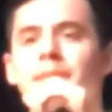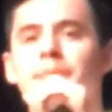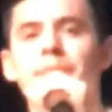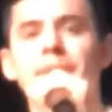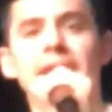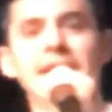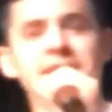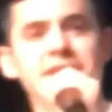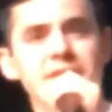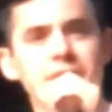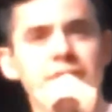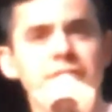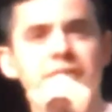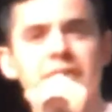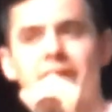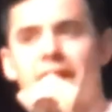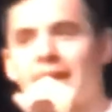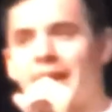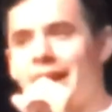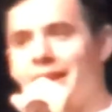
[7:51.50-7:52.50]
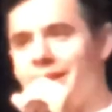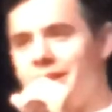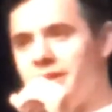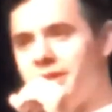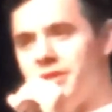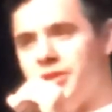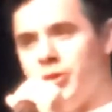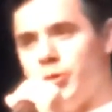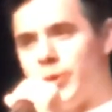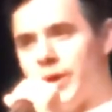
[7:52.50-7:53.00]
but I still feel like I need
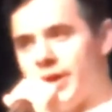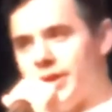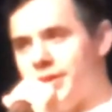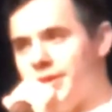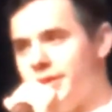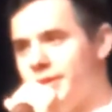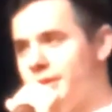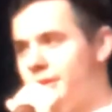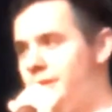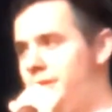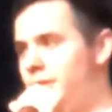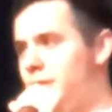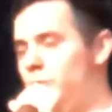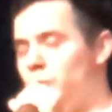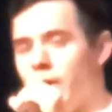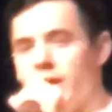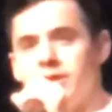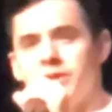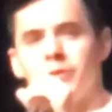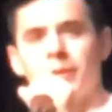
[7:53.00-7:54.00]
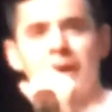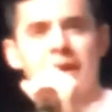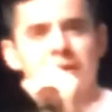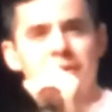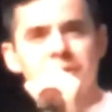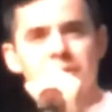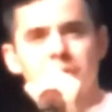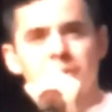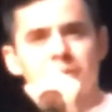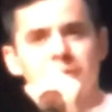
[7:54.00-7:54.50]
to do it. What do I
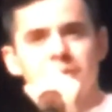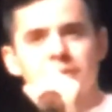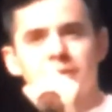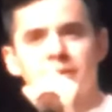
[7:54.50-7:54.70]
do?